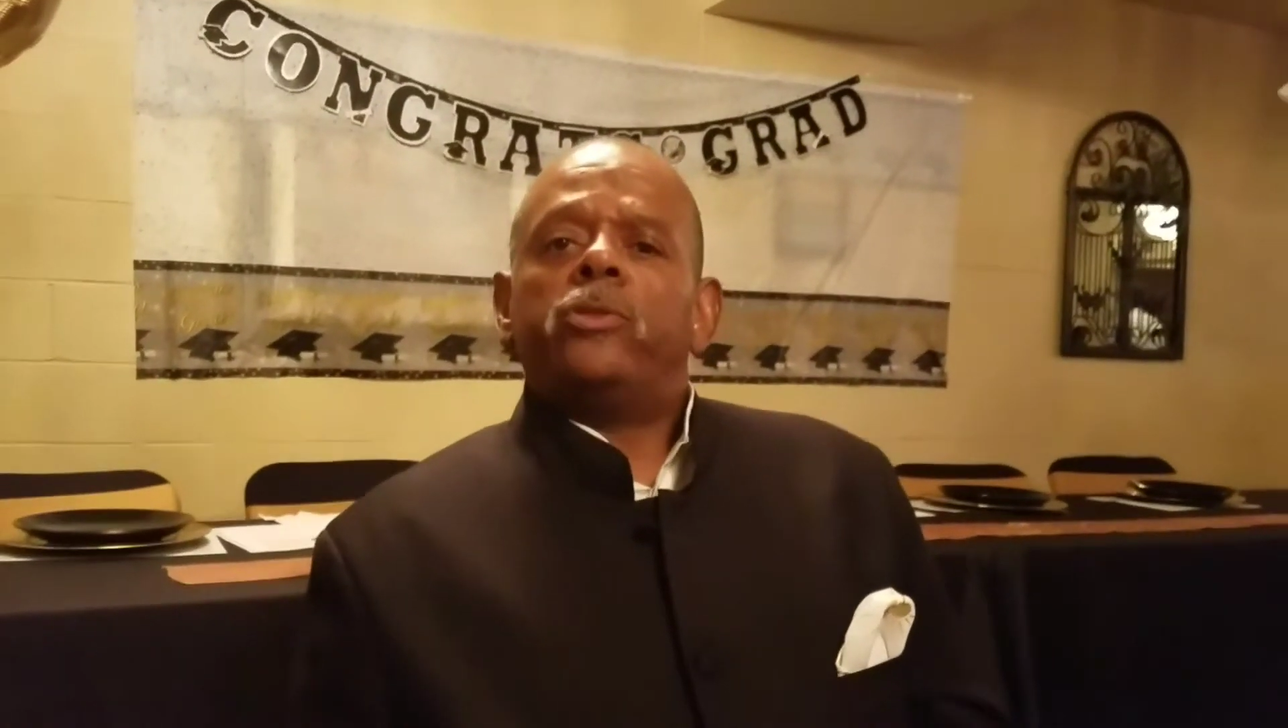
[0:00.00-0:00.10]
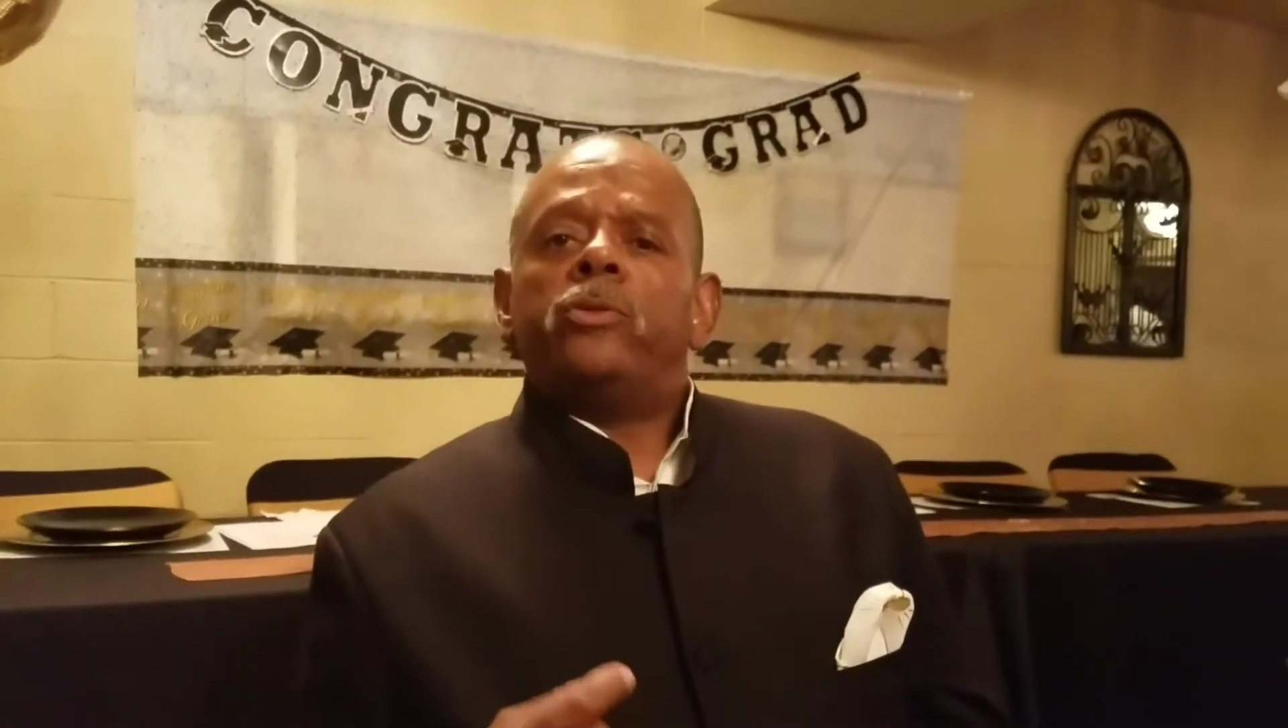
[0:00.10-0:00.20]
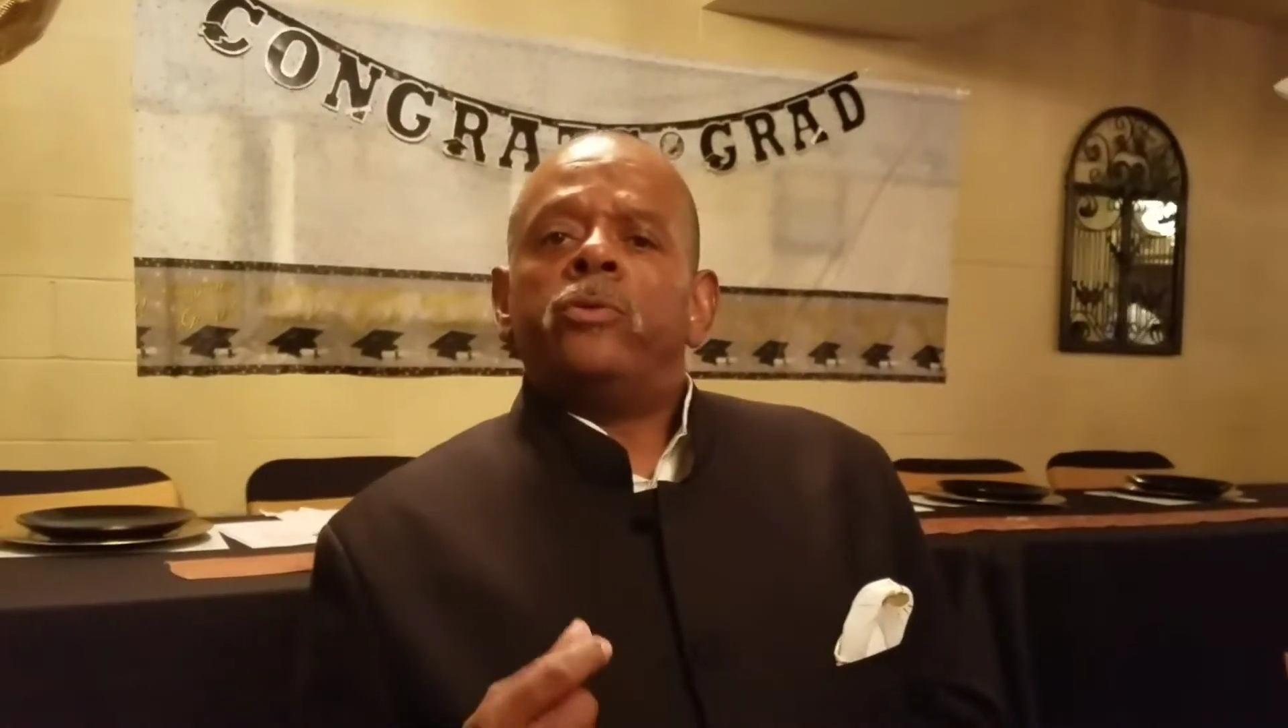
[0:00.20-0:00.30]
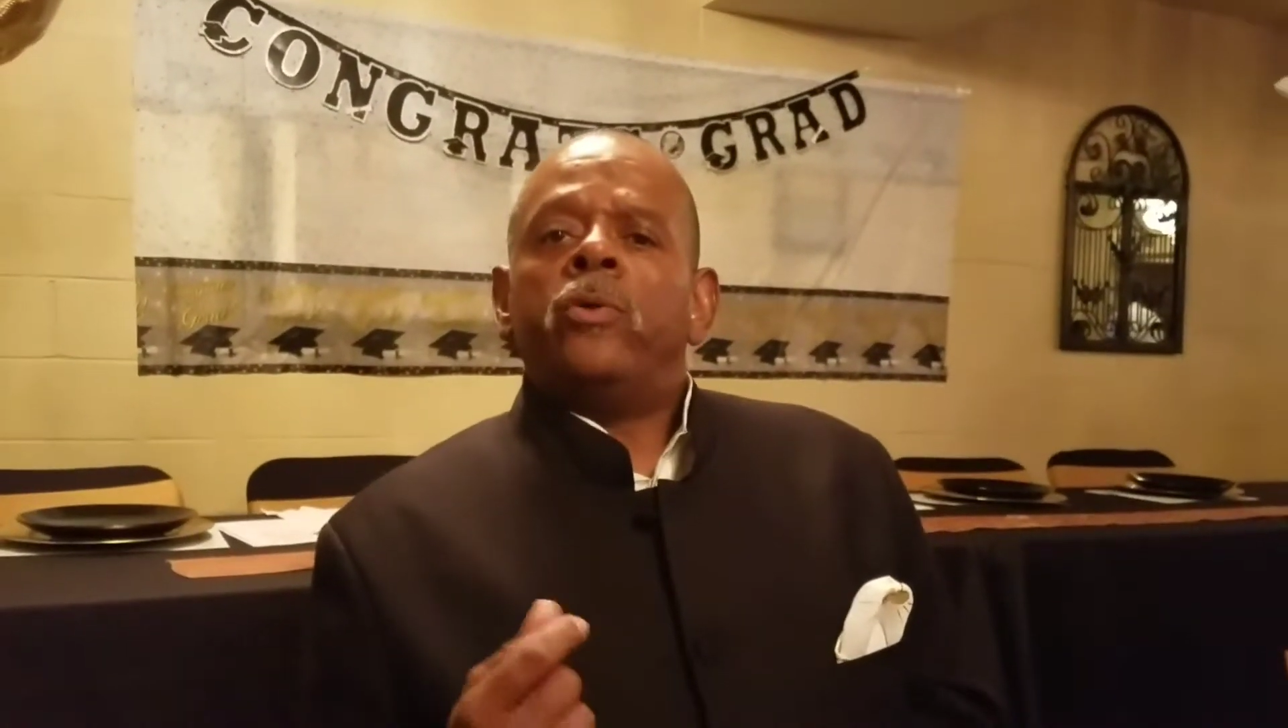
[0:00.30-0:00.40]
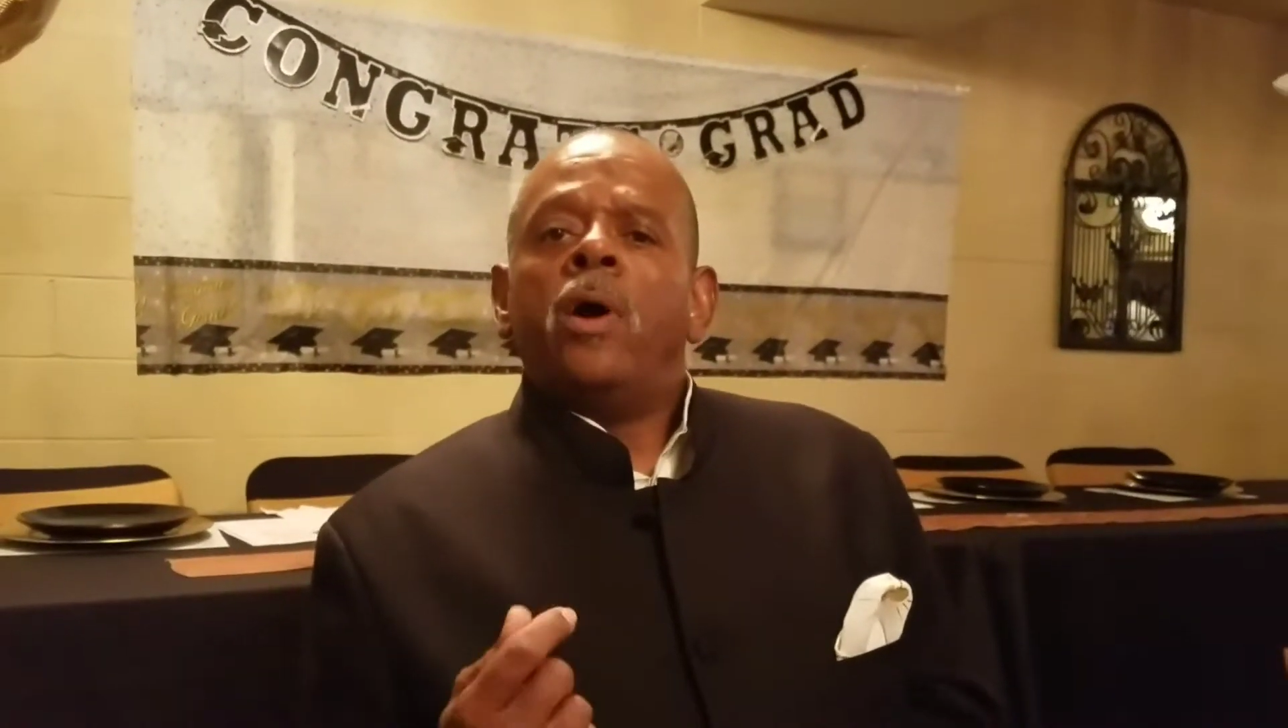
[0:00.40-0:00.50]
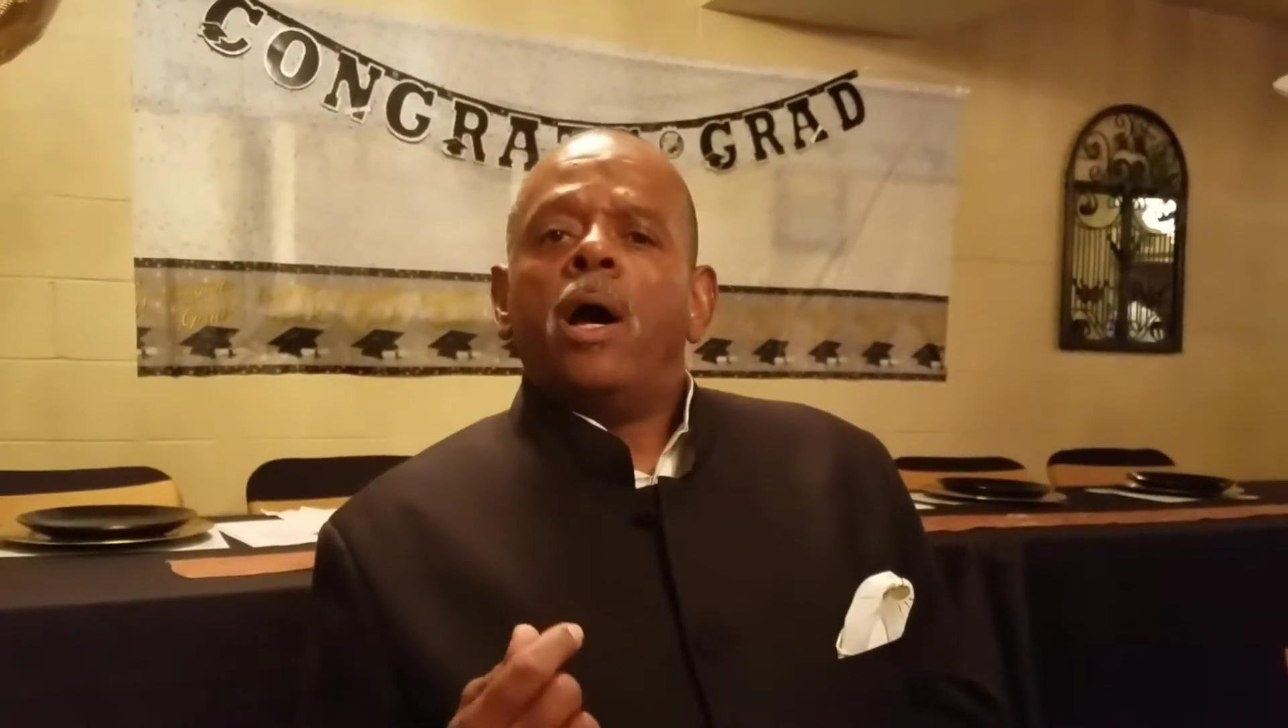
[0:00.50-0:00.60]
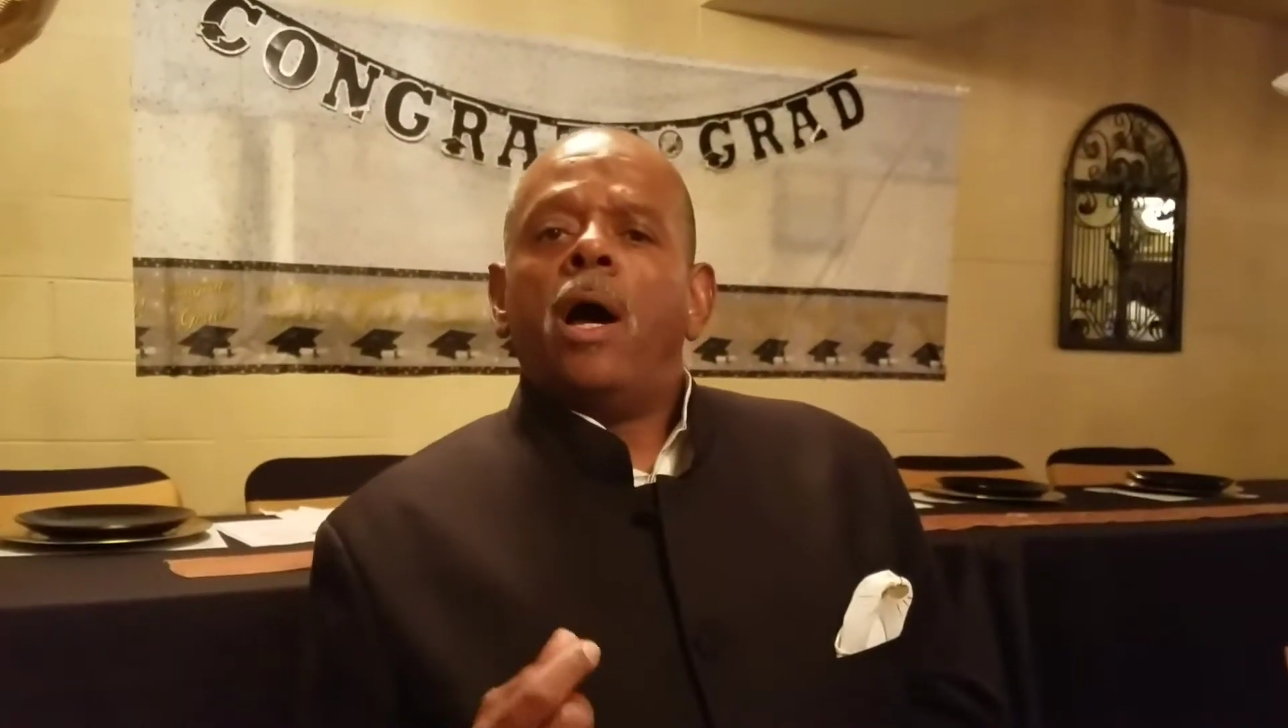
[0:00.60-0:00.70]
to